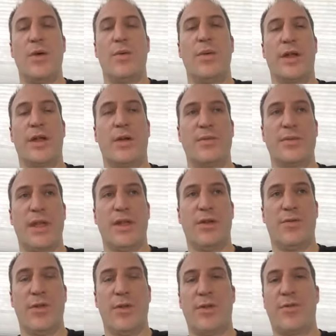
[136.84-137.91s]
when it comes to
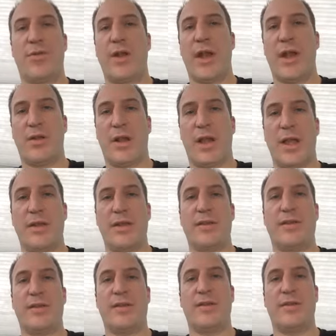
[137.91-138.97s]
interviewing for an airline
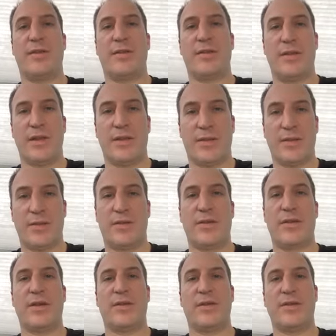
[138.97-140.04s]
this is this is
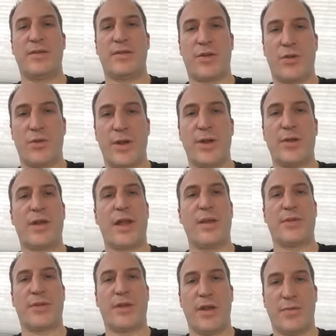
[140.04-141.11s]
this is career
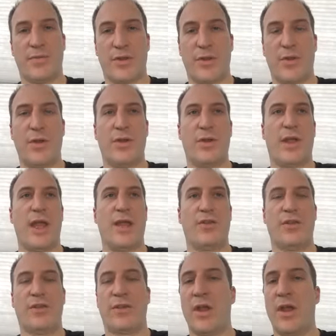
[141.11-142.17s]
type stuff so you can't
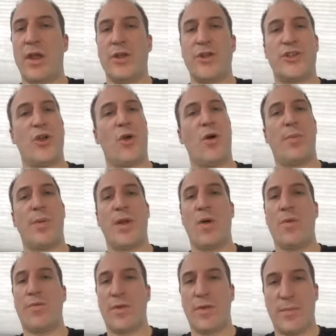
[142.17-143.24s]
just show up and
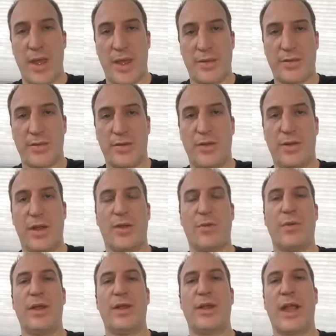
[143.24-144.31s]
hope for the best you got to
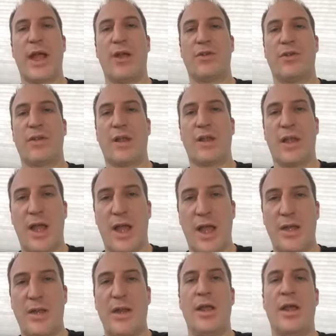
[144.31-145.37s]
read the gouges
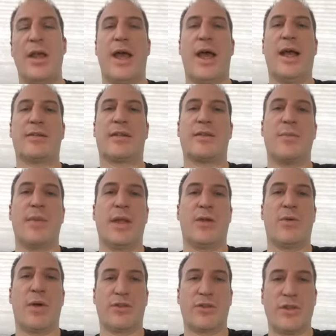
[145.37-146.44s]
online ask as many
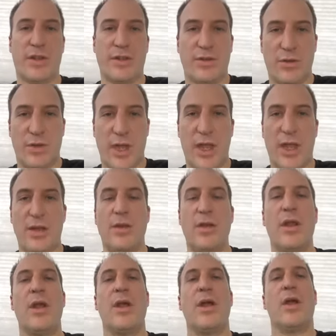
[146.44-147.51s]
questions as you can
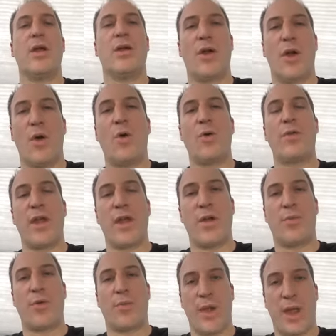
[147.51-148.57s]
go there
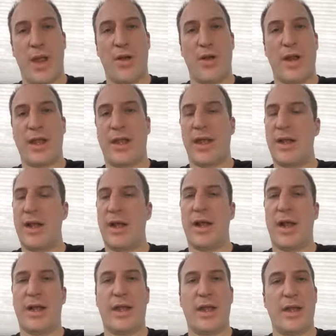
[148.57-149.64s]
prepared i cannot
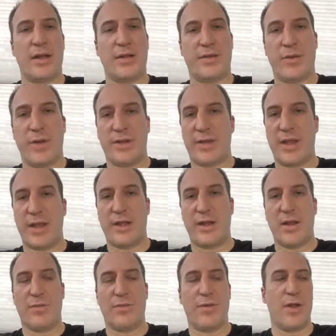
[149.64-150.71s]
i cannot stress that
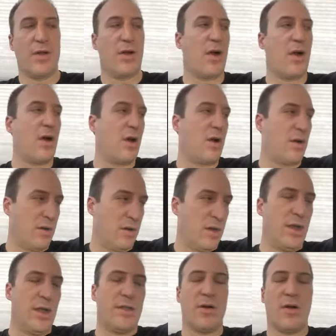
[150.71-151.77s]
enough there are
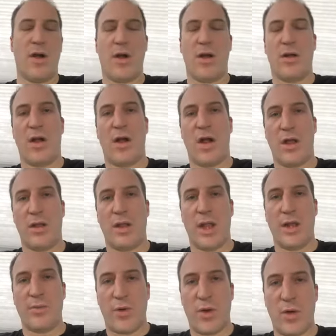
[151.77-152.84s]
there are
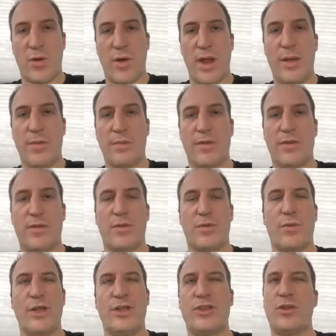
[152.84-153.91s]
online programs
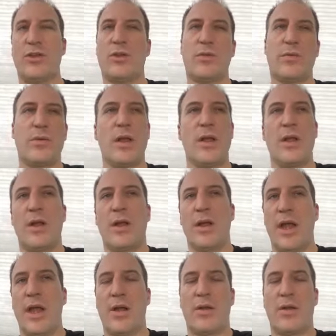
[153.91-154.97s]
regional
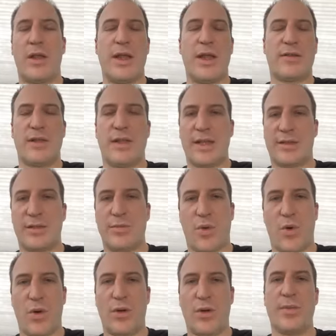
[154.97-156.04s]
airlines less
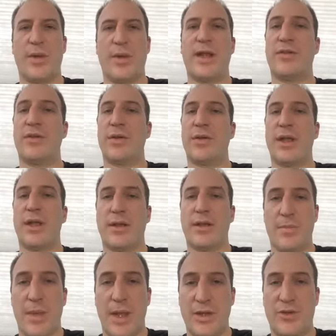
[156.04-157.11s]
important but as you get into the
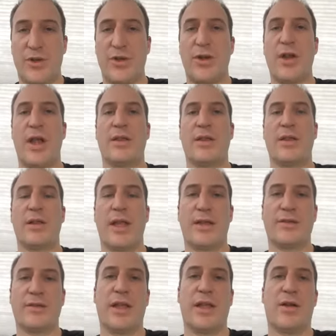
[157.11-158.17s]
major and the
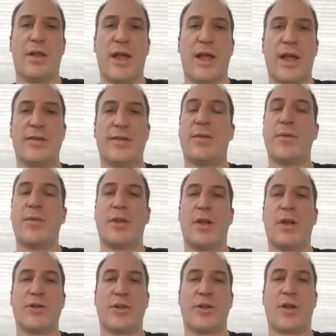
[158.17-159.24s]
legacy airlines some of the
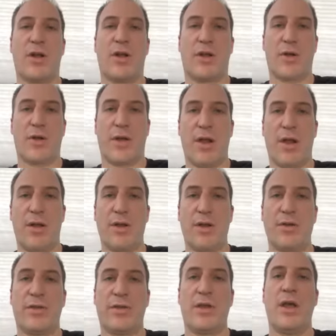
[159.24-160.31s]
larger cargo carriers